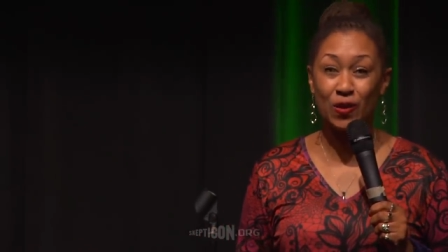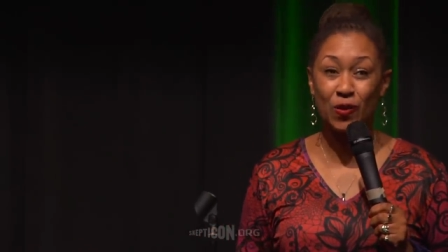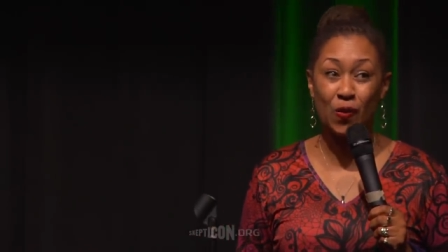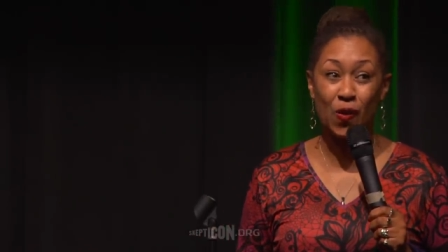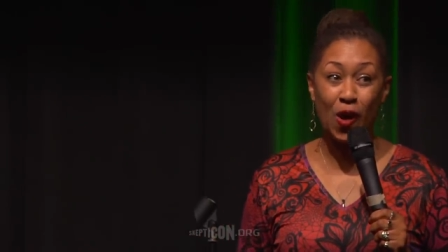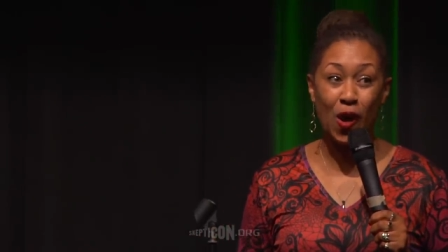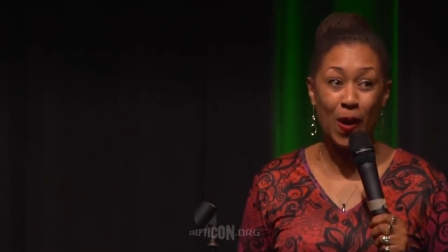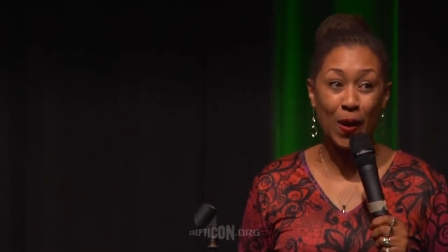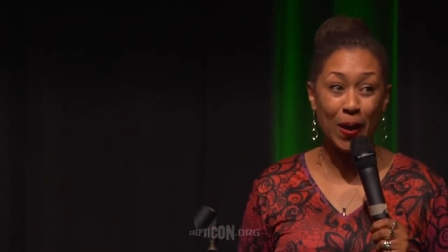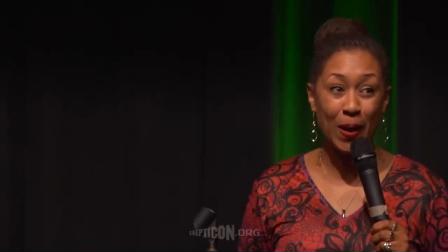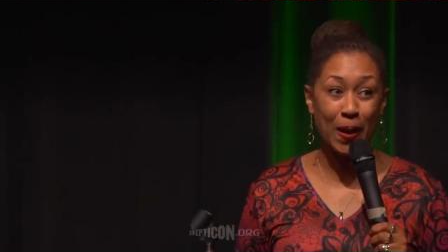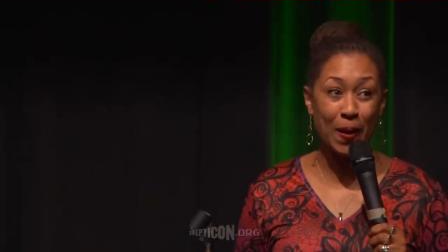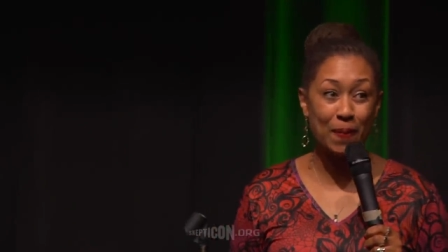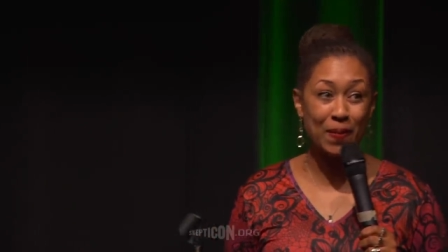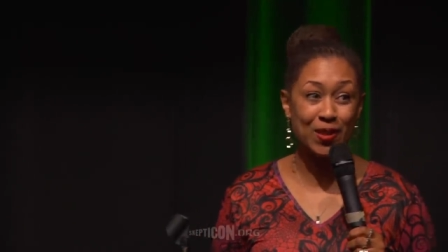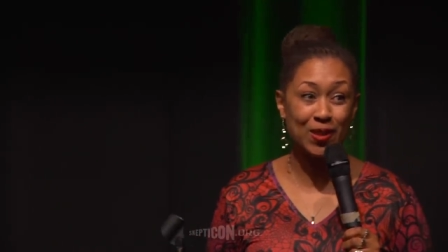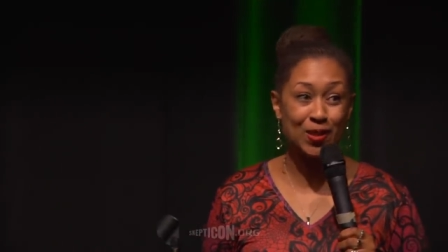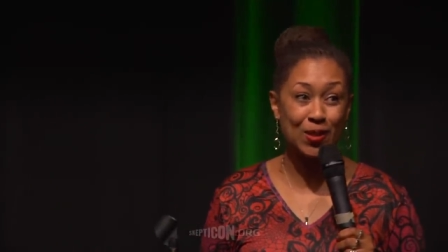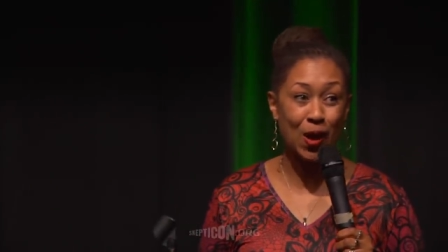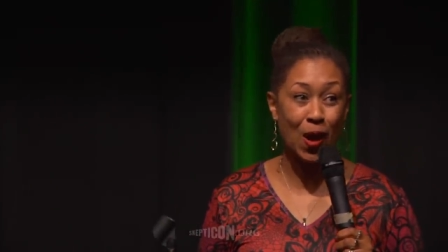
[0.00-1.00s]
I'll walk
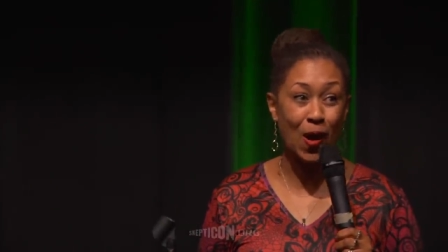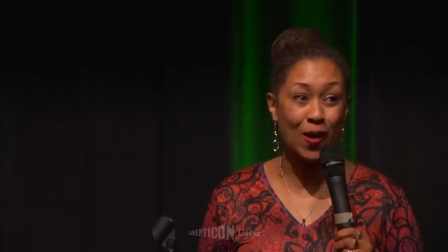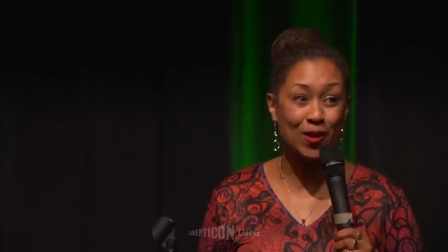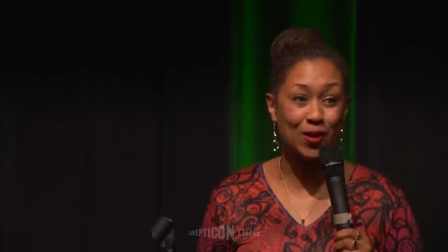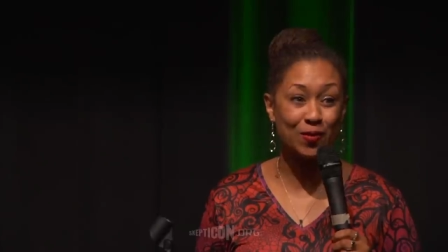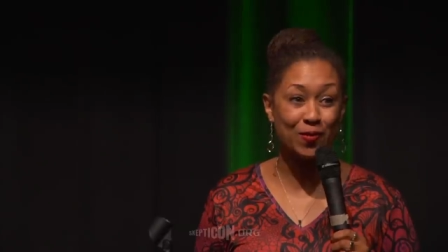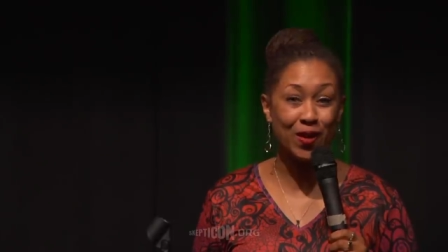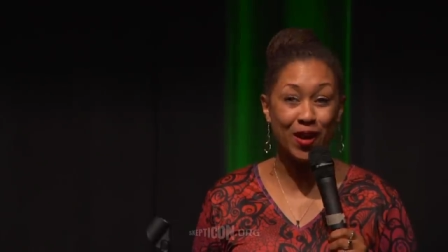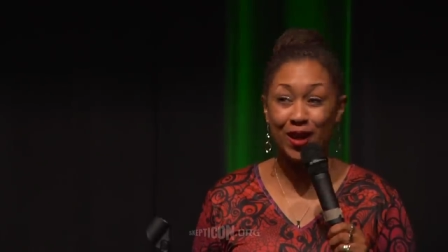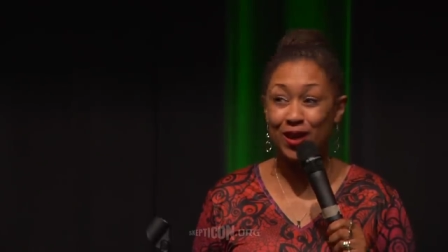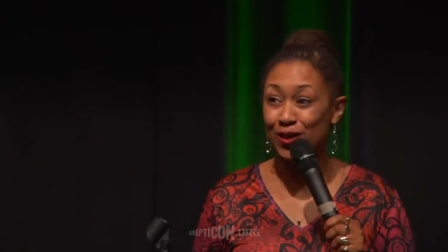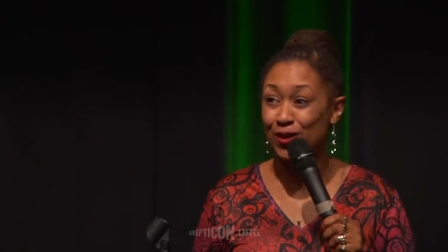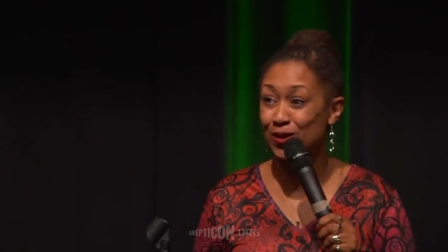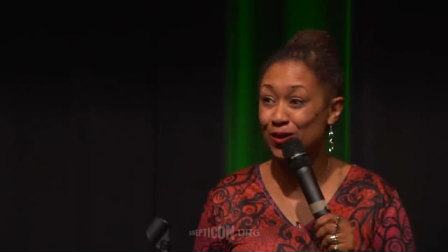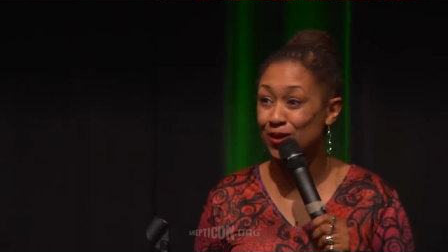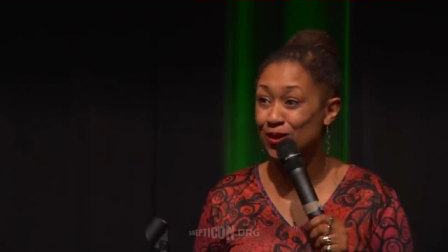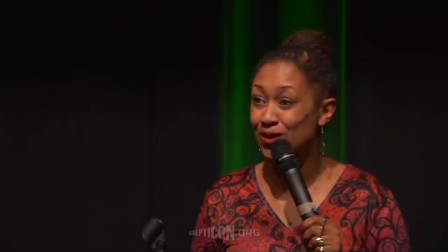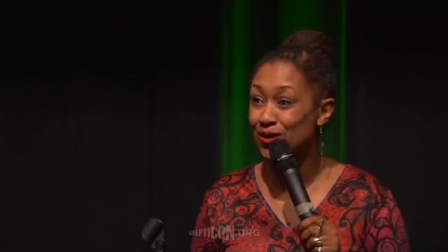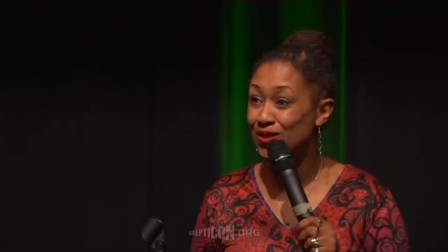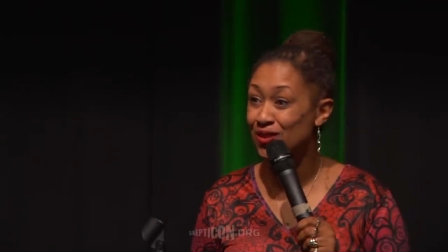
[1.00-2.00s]
up and talk to pet
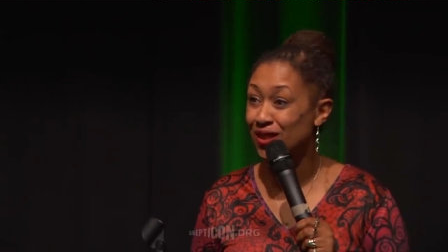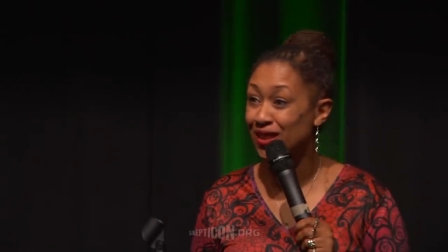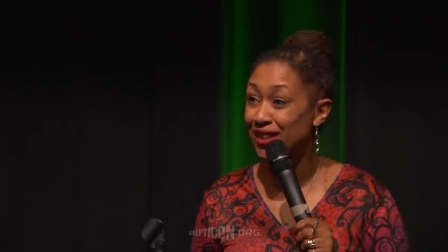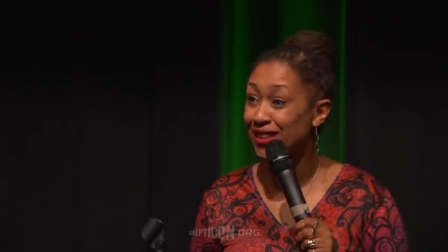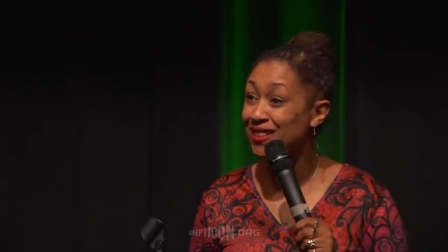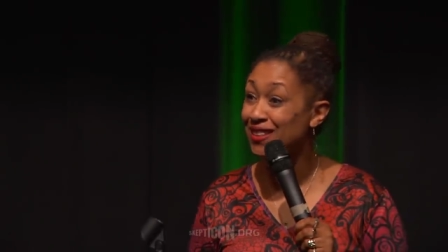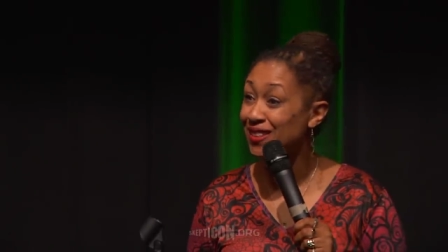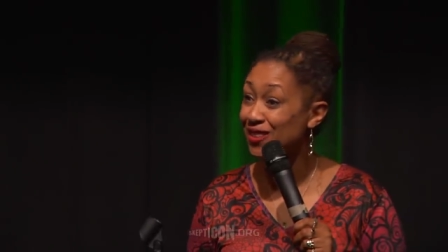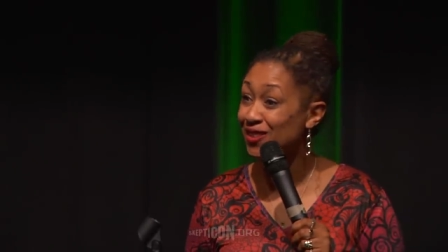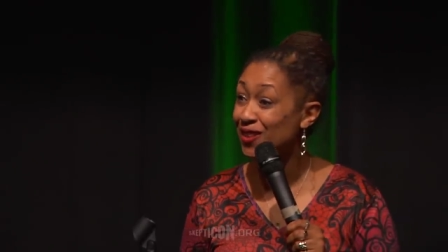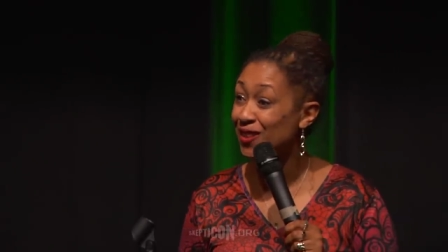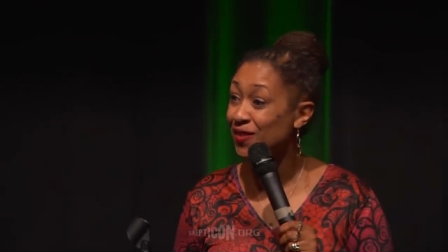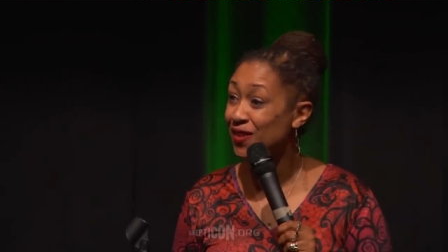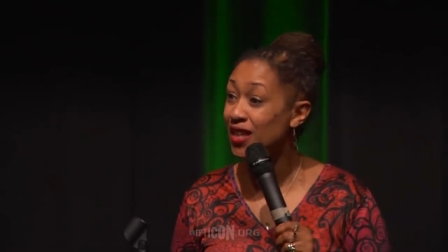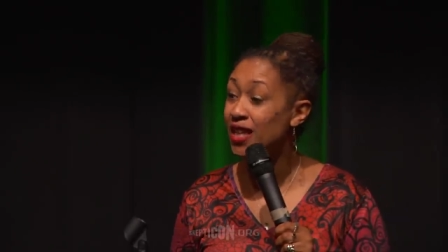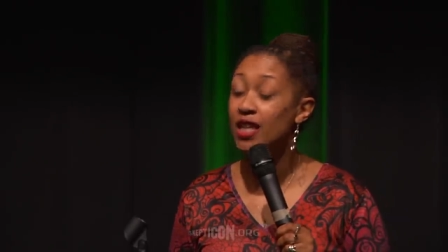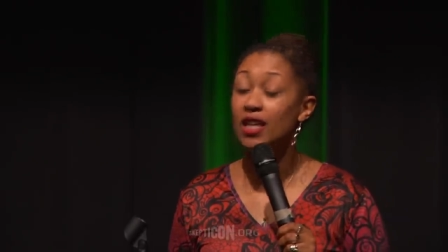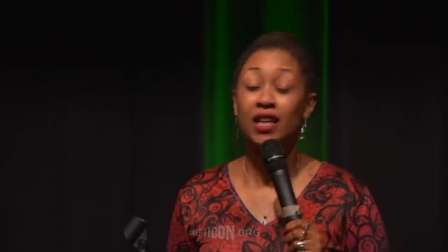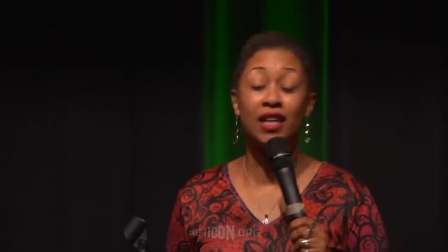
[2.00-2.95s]
owners. Like, do you know what I mean?